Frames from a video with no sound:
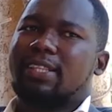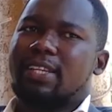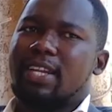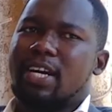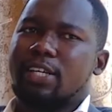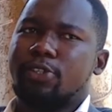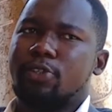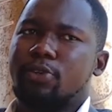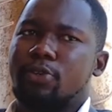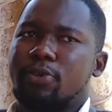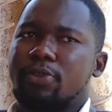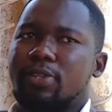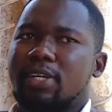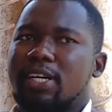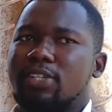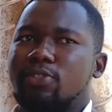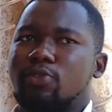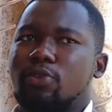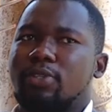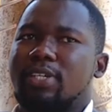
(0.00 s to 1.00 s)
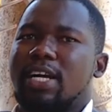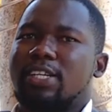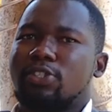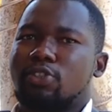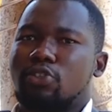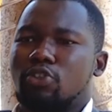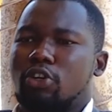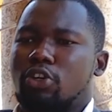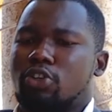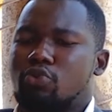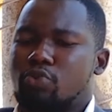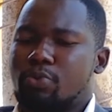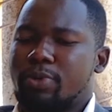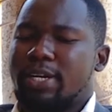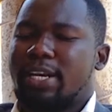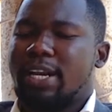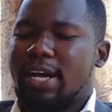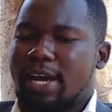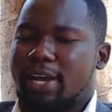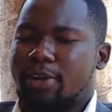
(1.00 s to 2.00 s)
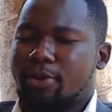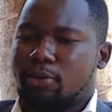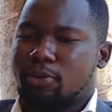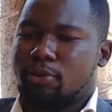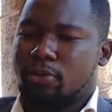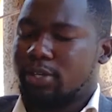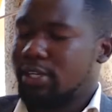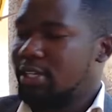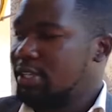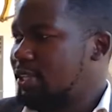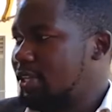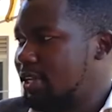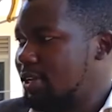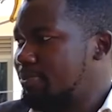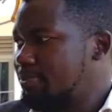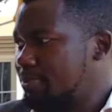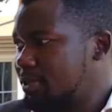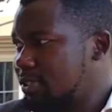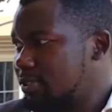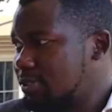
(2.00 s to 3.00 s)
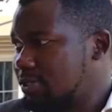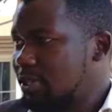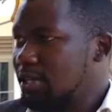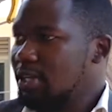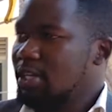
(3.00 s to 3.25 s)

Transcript: the National Youth Council does not rely on only the MPs.